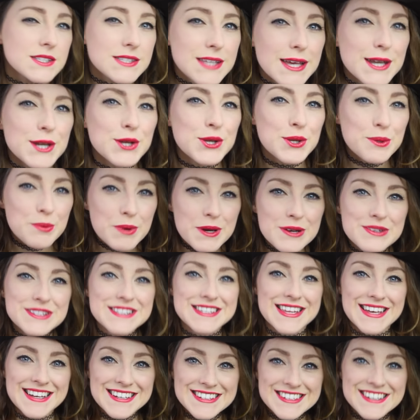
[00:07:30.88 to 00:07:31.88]
that how you pronounce
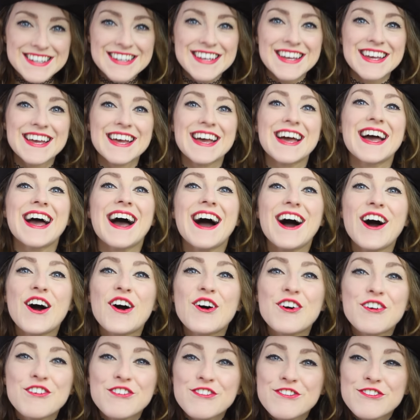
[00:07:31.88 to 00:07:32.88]
that,
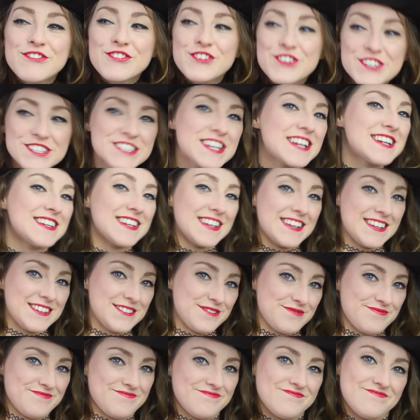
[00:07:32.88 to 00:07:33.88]
of Christianity,
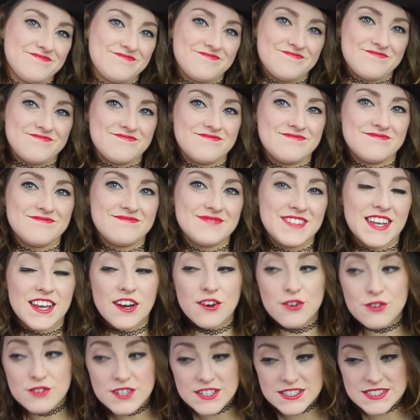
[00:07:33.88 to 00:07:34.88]
you
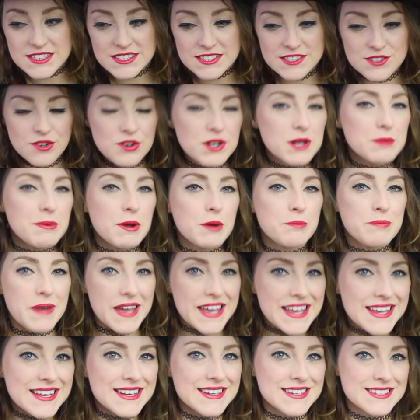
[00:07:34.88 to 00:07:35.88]
know, because it's all about
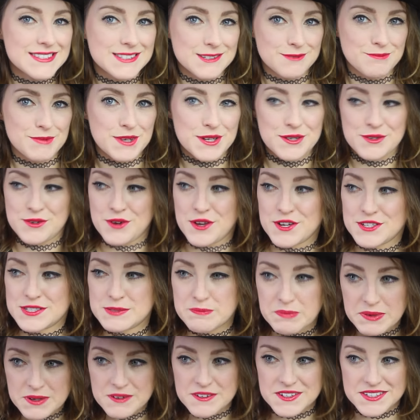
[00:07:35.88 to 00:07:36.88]
paganism and
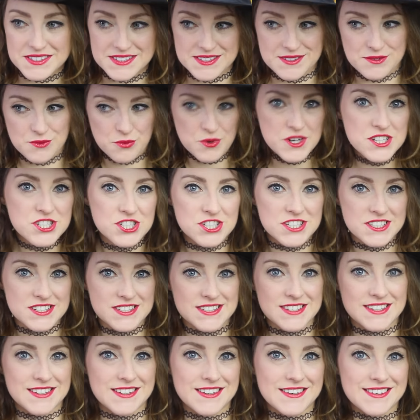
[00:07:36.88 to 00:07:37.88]
spirits and
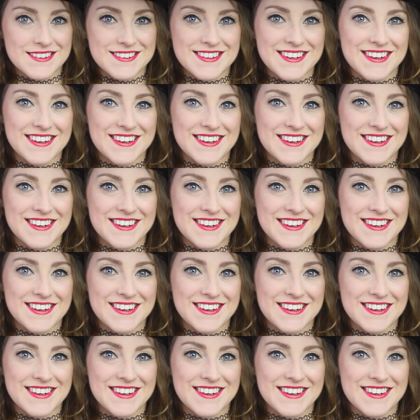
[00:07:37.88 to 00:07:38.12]
witches and